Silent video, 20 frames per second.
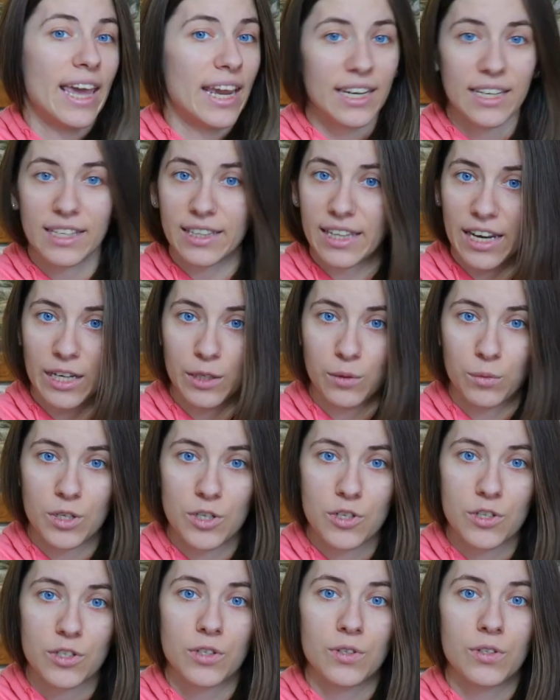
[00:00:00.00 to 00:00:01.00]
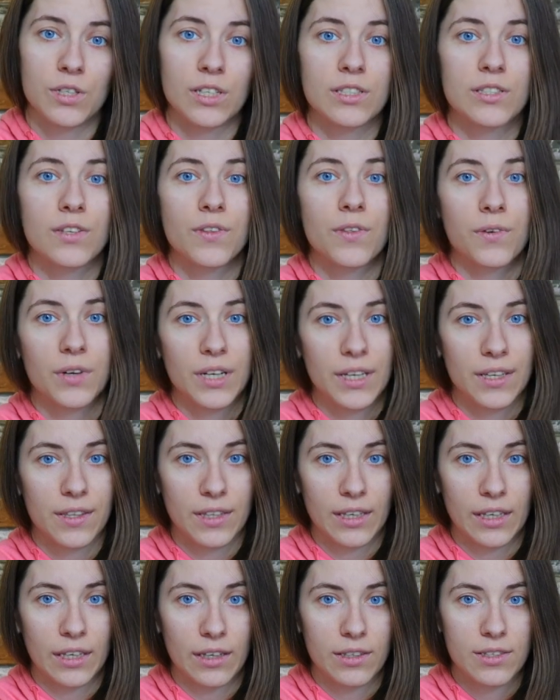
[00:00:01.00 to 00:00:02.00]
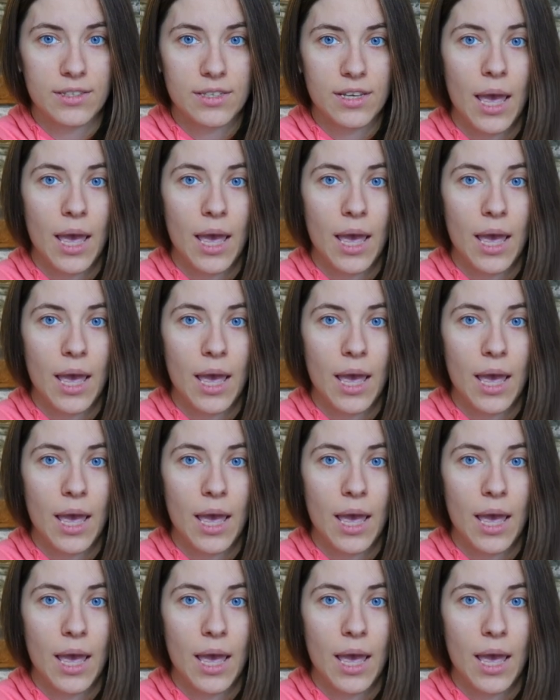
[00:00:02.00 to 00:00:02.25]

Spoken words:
any language, you need 3 things: